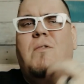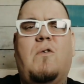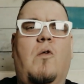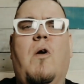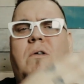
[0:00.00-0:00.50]
us
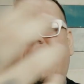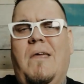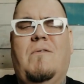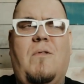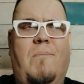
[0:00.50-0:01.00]
so long to
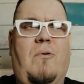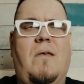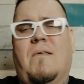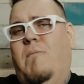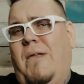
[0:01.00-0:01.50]
get to the
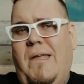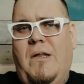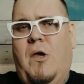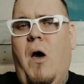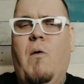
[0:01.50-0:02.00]
place that we need
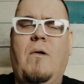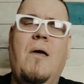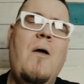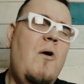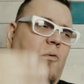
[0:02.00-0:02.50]
to go. And
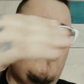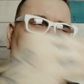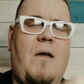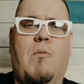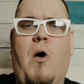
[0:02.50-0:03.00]
we'll
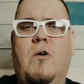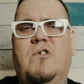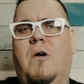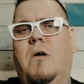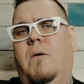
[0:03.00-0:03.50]
take a wrong
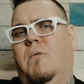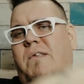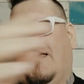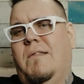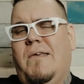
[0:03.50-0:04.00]
turn and we'll
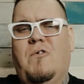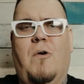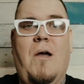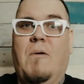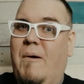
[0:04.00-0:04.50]
take a
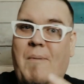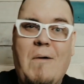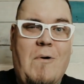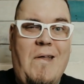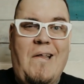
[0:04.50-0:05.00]
detour here and we
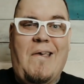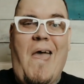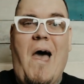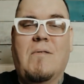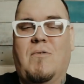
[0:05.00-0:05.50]
might run out of
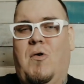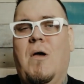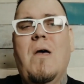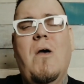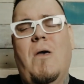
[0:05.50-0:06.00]
gas or
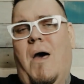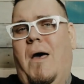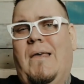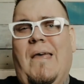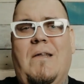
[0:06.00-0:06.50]

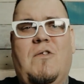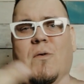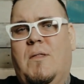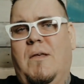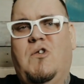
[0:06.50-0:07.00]
get
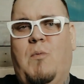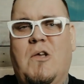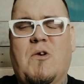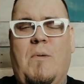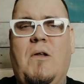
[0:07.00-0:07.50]
into a
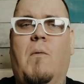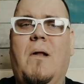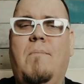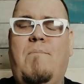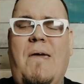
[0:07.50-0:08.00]
situation we don't
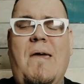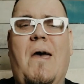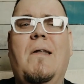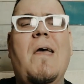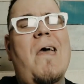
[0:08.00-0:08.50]
want to be
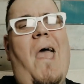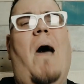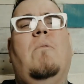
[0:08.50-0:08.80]
in. How